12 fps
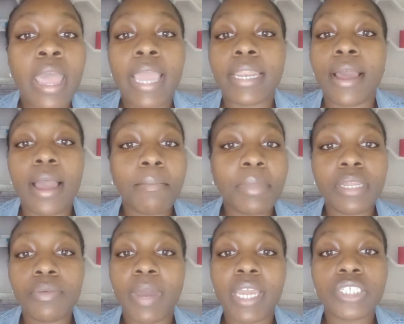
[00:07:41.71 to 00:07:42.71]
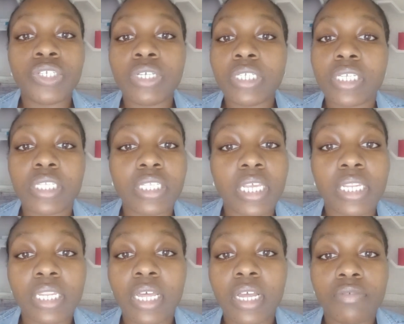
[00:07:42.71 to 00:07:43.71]
in how many ways you can just
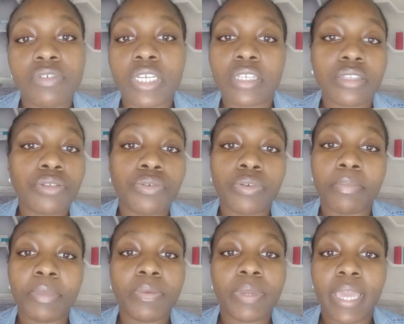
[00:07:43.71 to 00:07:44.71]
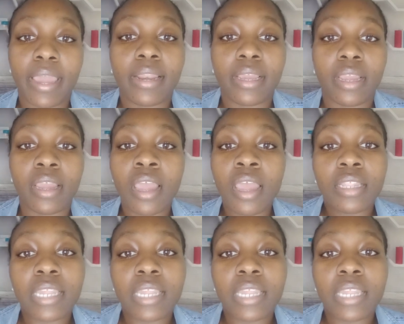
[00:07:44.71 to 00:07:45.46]
send love just through communicating